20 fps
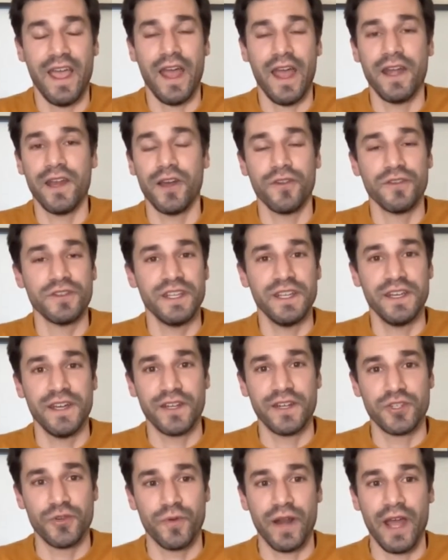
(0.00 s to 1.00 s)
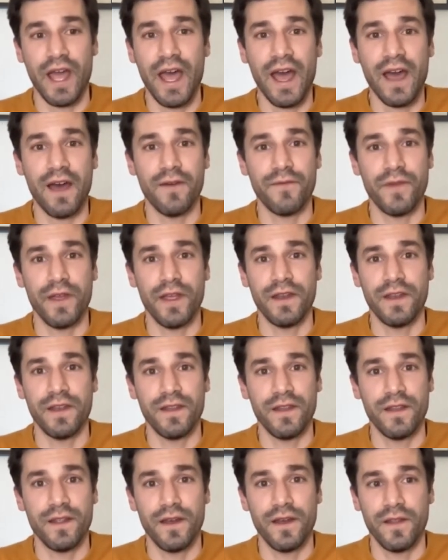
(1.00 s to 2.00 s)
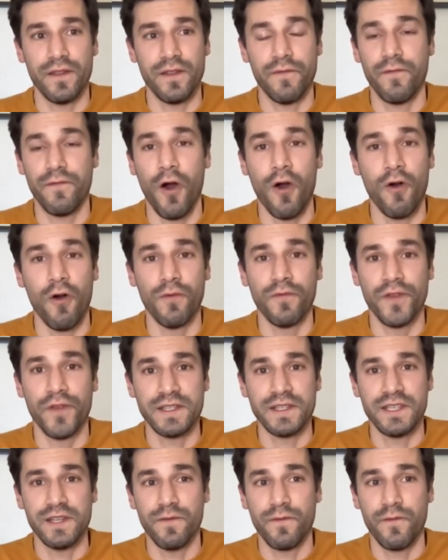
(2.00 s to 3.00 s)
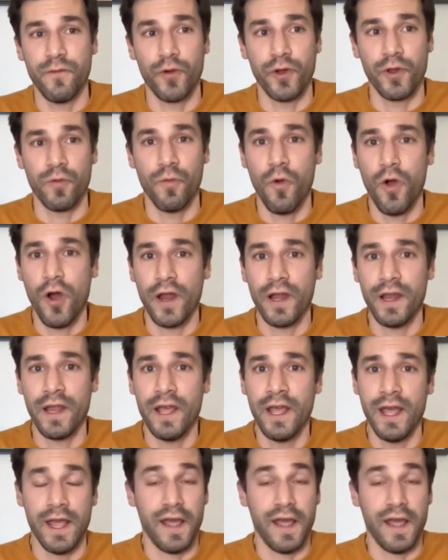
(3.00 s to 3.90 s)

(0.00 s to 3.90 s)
any other teenager would have in the fall of 1941.